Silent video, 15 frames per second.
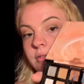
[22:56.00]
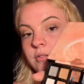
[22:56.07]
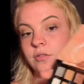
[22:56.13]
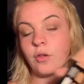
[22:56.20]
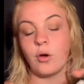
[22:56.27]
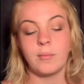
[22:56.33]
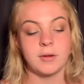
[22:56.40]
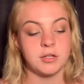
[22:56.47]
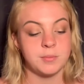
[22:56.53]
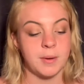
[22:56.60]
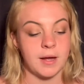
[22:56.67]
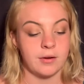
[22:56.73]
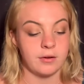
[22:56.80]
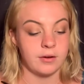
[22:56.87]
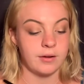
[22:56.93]
so much
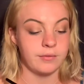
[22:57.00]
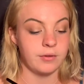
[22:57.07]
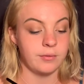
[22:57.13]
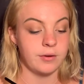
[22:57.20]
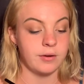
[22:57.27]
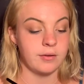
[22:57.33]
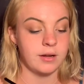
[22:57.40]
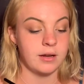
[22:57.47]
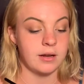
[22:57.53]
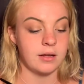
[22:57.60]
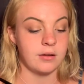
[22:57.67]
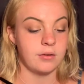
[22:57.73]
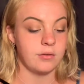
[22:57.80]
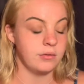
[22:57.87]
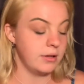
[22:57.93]
powder everywhere right
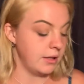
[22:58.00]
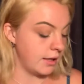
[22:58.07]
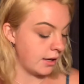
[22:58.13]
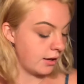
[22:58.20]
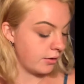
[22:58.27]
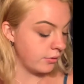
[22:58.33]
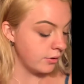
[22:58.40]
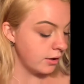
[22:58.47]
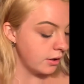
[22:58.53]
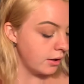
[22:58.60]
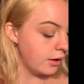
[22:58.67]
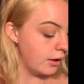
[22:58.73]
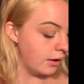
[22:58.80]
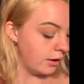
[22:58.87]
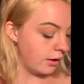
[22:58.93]
now, holy cow.
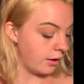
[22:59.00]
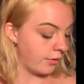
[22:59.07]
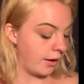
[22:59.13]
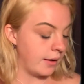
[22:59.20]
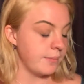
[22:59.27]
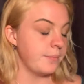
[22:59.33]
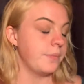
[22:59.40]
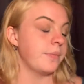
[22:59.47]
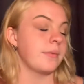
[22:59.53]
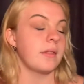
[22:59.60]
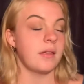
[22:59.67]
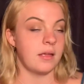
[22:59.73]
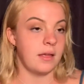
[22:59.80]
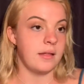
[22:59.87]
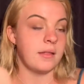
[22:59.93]
Okay,
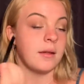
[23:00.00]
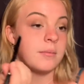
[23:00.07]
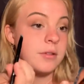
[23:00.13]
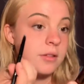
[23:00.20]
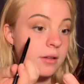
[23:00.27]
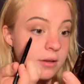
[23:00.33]
and then I'm just